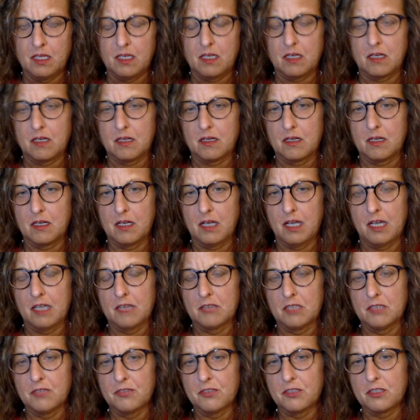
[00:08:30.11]

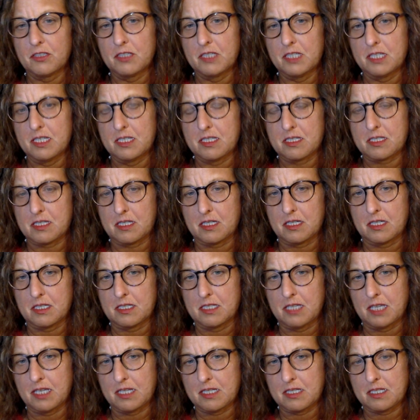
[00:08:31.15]
However, these
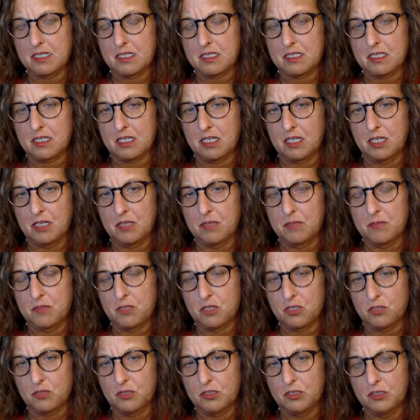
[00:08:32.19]
data sets that I'm
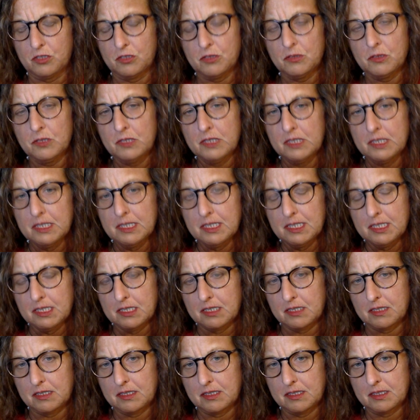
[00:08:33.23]
showing you
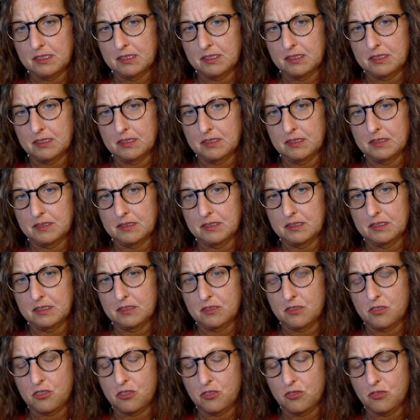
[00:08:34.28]

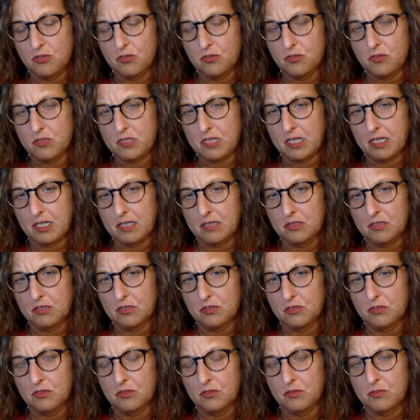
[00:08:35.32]
do tell
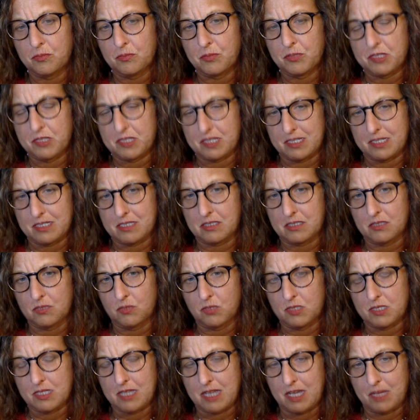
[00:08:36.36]
you precisely
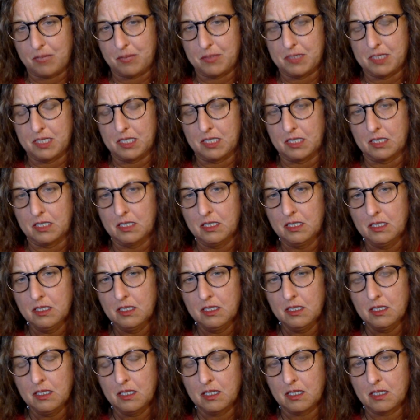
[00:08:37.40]
what's happening,
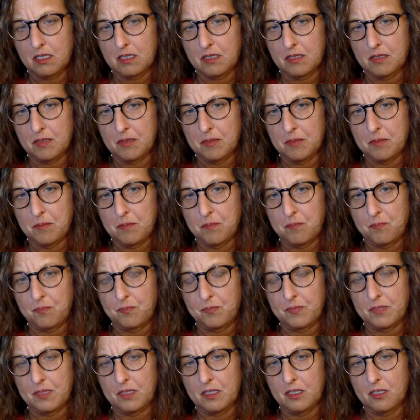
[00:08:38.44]

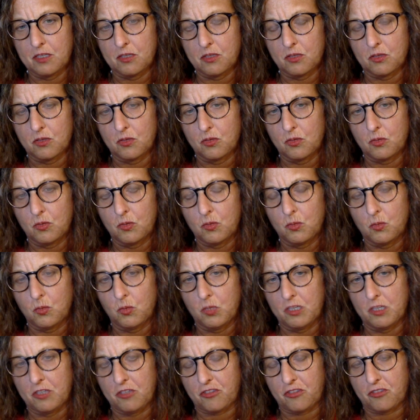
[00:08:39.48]
you know,
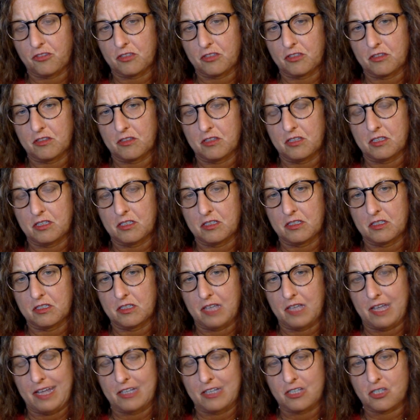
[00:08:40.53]
with the
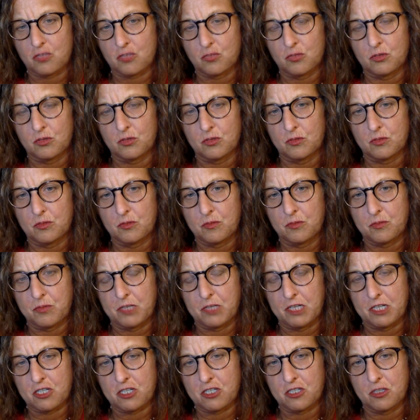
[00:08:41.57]
actual
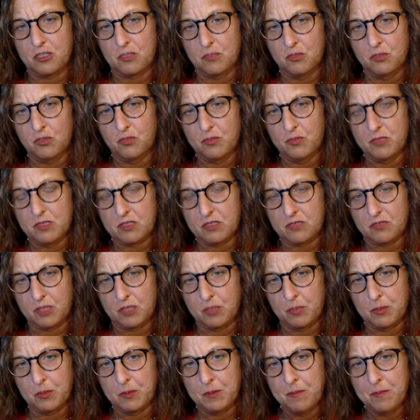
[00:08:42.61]
production and movement of
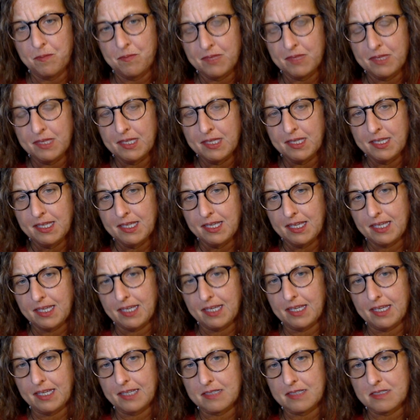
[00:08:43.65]
lumber,
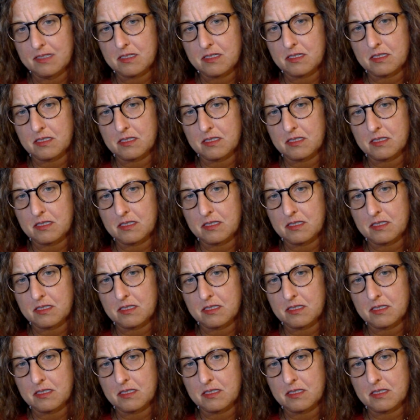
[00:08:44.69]
and